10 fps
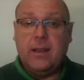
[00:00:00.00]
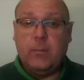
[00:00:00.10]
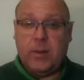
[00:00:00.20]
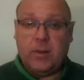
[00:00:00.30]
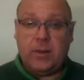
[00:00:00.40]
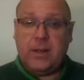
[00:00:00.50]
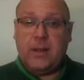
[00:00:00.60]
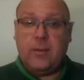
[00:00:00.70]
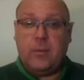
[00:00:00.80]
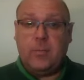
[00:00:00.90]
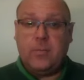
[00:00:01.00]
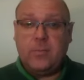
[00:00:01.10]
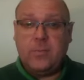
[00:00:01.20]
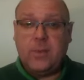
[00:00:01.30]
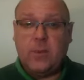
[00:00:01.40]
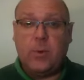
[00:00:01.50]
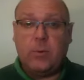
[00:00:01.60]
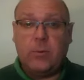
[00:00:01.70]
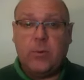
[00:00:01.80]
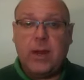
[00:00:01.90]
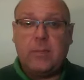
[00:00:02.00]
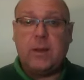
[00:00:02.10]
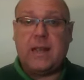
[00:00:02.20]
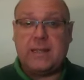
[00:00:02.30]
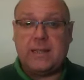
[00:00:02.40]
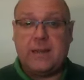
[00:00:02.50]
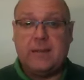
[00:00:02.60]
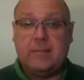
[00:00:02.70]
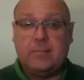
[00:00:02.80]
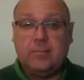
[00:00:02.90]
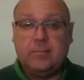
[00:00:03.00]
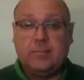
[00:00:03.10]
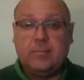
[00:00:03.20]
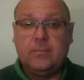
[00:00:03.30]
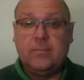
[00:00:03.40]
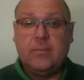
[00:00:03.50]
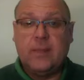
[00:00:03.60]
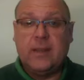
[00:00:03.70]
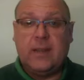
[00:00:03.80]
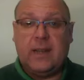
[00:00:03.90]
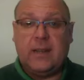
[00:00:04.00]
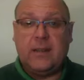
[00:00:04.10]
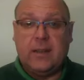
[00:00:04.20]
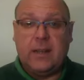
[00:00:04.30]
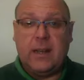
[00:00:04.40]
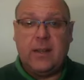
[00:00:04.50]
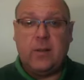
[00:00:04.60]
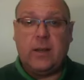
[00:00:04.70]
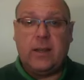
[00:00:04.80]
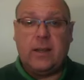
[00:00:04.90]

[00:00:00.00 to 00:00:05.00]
But God knew what would really bless her. And God knew,